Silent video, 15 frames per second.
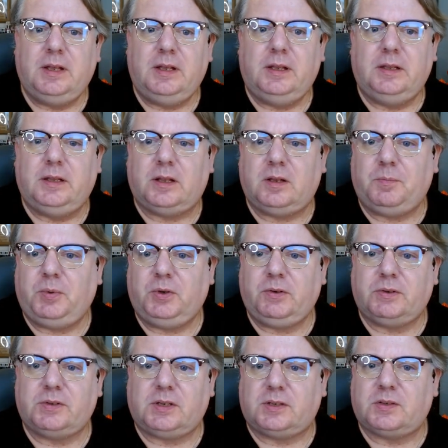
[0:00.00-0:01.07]
Now, the book
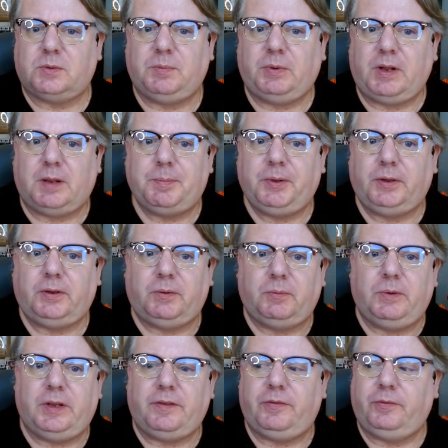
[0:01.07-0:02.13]
was also popular
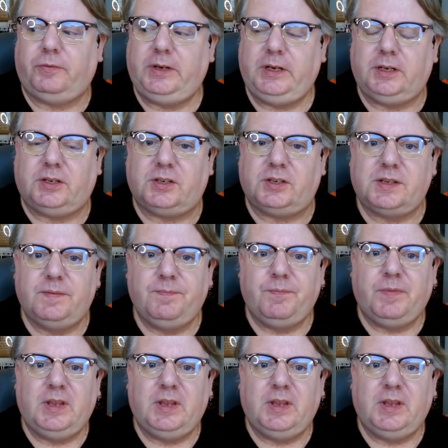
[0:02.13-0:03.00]
with readers.